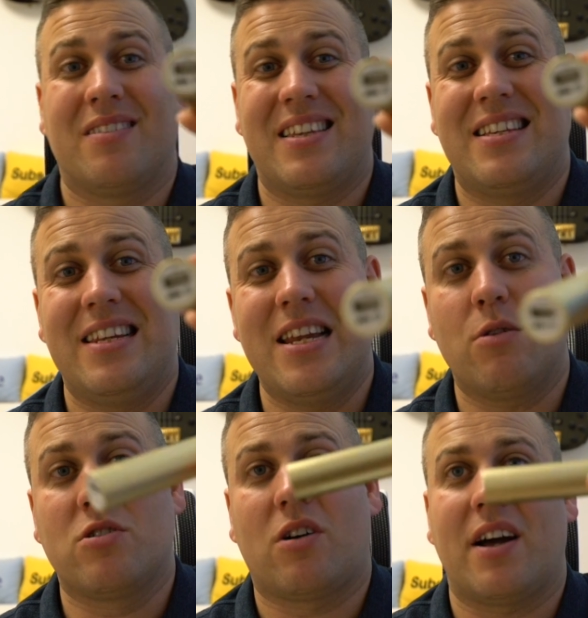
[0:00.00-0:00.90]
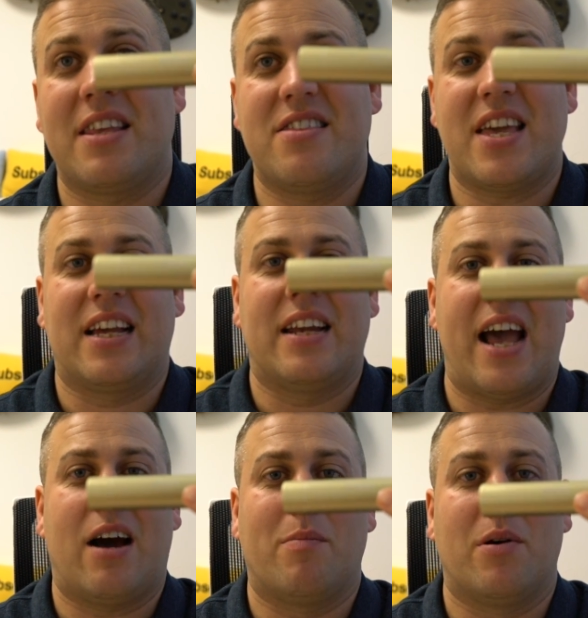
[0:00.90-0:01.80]
This little tiny thing can
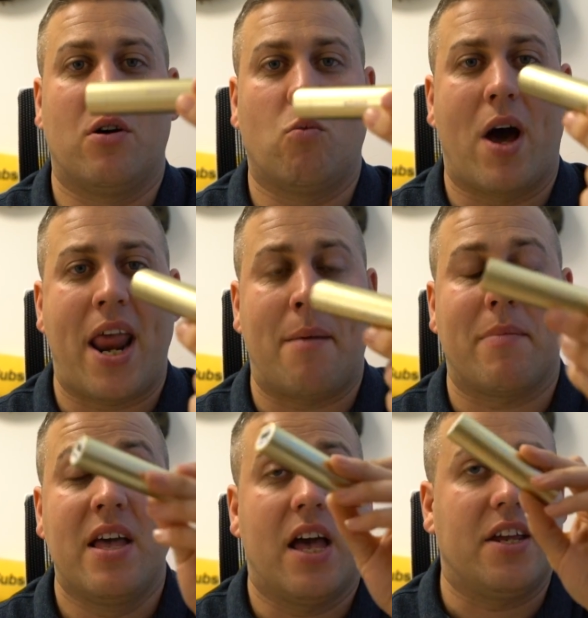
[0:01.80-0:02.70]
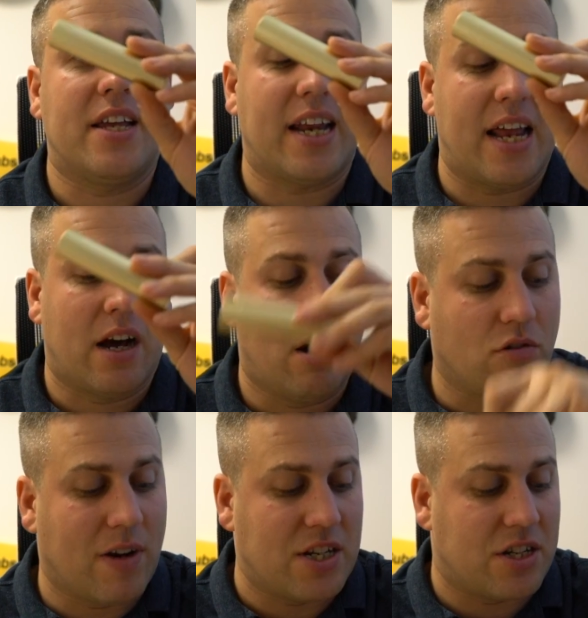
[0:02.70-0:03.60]
output at 1 amp, and you can get it in a whole
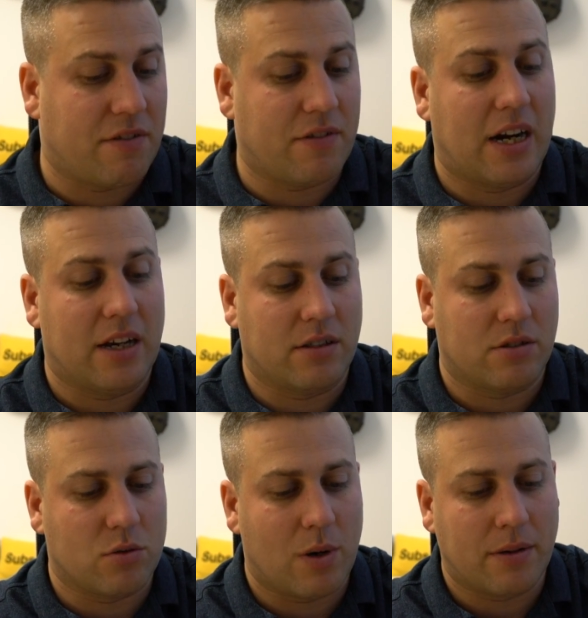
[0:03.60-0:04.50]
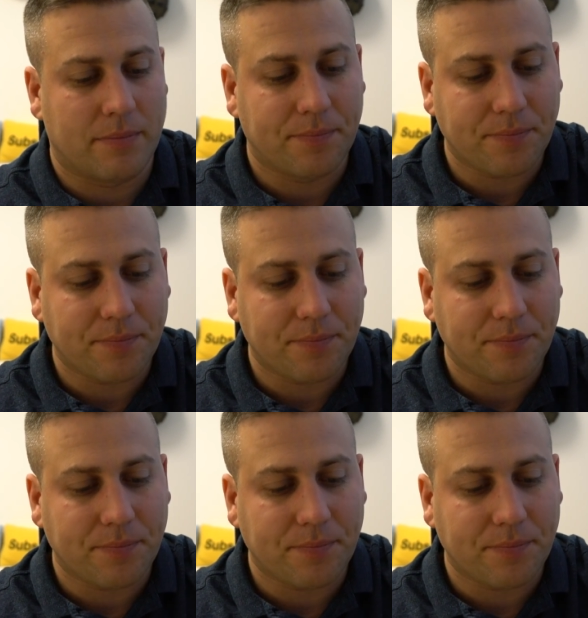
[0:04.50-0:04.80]
range of different colors as well.